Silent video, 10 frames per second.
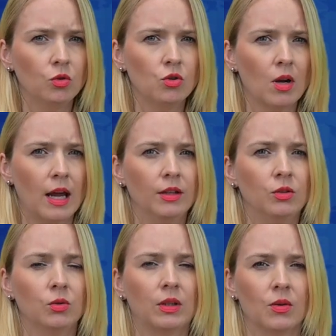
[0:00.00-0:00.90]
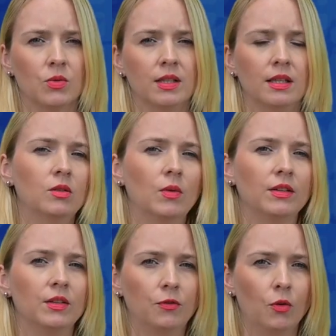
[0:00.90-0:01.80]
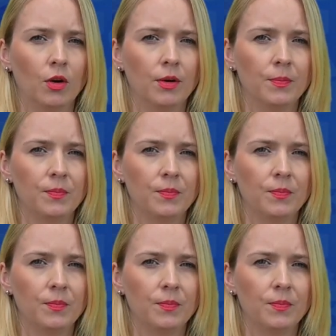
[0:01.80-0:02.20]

to July 2024.